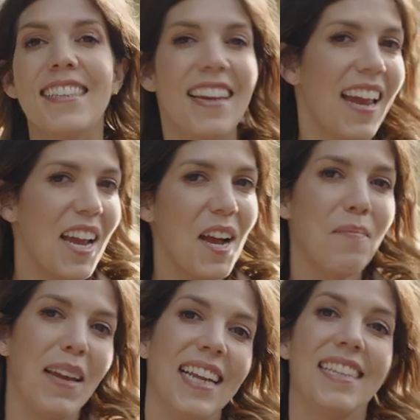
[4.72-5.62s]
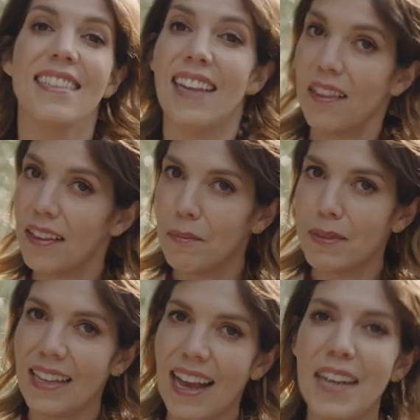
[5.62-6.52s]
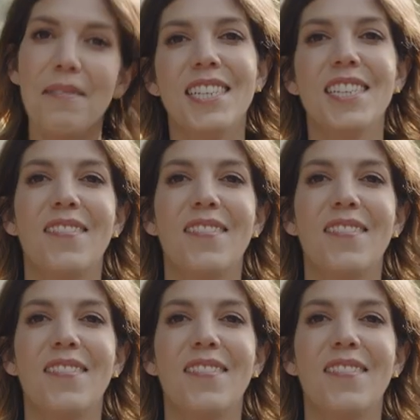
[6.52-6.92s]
Today I'm in South Gippsland, which is